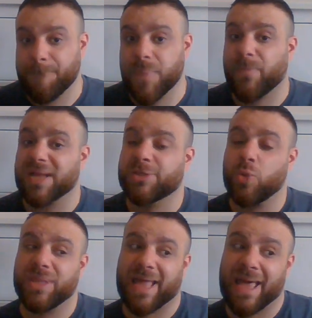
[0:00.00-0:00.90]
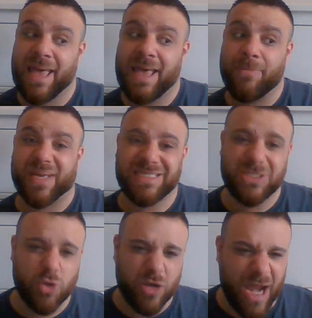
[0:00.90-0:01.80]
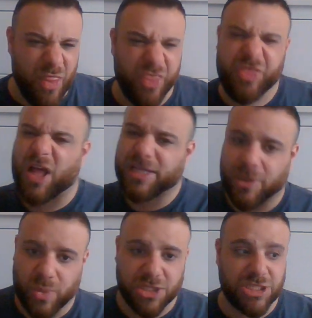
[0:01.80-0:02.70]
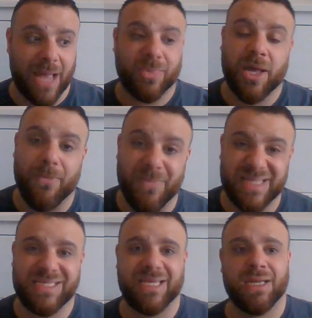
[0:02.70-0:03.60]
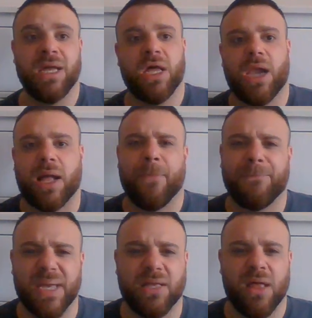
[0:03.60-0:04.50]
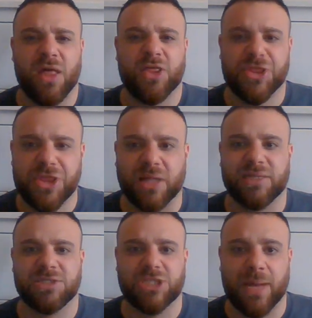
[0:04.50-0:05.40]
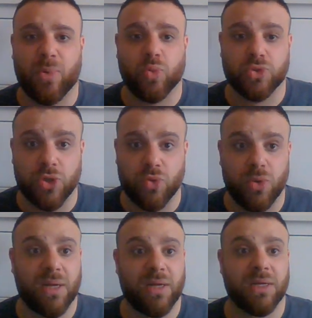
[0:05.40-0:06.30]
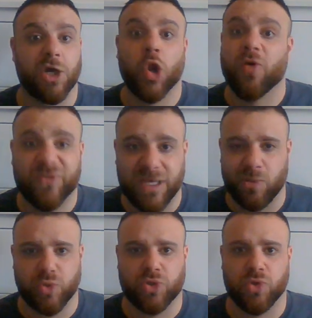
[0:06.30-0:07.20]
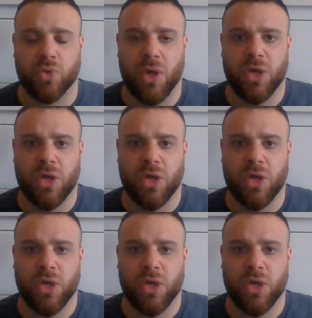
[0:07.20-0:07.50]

But by doing that, because he's not thudding with the jab, committing like a big thudding jabber will do, like a Golovkin will do.